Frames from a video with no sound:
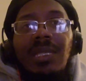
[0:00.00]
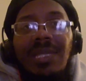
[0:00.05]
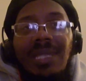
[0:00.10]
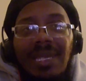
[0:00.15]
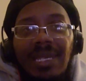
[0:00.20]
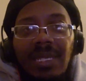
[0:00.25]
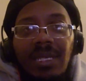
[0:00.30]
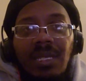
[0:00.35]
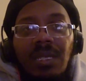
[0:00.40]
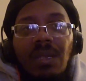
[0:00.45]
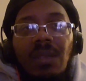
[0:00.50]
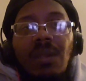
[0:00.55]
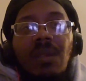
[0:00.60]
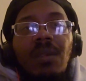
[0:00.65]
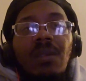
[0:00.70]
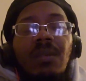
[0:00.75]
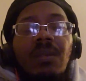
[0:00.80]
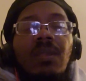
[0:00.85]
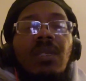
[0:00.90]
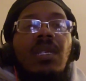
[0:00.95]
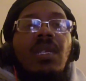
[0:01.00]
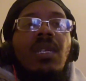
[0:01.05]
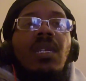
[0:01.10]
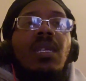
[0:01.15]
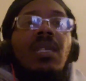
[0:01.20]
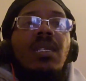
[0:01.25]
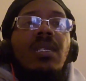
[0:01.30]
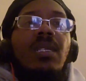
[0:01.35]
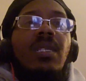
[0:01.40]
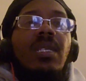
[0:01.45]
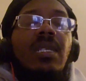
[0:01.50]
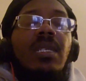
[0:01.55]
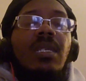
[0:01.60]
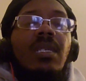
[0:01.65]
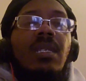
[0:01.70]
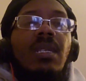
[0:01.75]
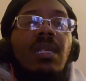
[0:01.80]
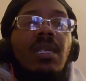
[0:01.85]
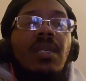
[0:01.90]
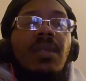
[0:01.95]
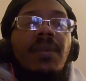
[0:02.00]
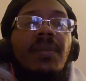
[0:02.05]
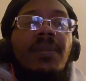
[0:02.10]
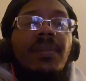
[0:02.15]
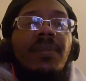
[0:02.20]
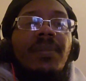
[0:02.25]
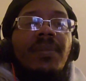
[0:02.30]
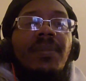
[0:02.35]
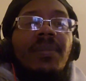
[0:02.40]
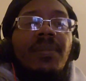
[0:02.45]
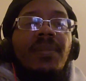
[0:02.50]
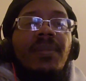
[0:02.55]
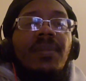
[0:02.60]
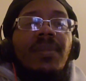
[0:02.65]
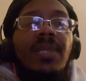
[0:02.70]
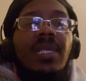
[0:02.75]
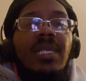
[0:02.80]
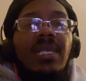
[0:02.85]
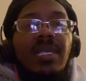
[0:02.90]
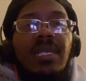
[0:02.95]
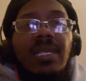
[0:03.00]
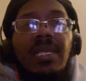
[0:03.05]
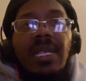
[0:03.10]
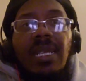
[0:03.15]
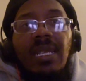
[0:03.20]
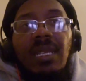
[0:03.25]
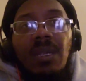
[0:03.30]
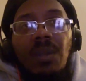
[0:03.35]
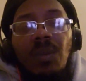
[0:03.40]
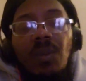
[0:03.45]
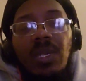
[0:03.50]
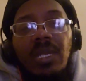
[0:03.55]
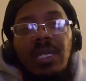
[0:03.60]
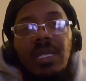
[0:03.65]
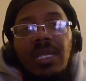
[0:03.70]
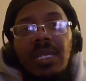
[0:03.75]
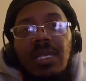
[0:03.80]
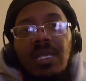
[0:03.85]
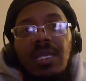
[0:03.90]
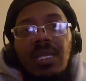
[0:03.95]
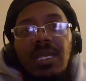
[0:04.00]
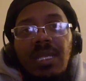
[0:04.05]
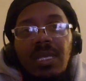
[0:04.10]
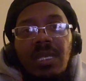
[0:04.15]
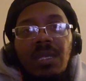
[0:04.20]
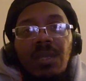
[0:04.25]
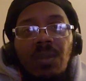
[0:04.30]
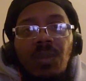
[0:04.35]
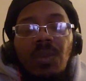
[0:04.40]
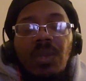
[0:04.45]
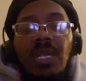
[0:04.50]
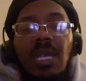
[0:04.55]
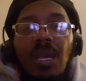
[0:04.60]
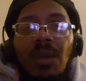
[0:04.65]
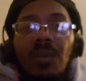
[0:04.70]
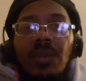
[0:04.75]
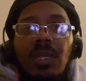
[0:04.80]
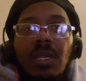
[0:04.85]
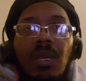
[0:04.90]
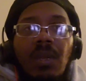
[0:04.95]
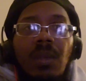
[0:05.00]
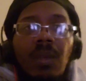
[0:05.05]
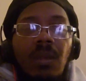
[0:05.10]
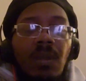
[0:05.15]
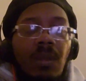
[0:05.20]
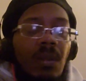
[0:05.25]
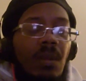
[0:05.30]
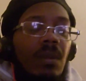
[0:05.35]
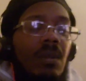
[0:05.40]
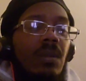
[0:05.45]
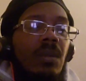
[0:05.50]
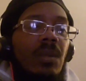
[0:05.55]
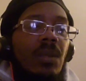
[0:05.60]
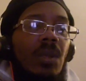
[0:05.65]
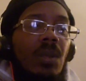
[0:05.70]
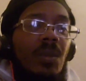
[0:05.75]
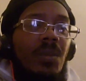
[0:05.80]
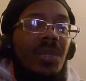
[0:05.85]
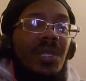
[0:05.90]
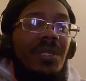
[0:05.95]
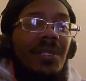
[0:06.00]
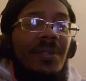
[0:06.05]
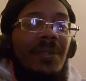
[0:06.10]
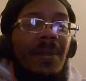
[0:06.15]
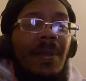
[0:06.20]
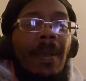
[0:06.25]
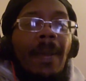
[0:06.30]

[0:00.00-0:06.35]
Thank y'all. This thing wouldn't exist without y'all. You know what I mean?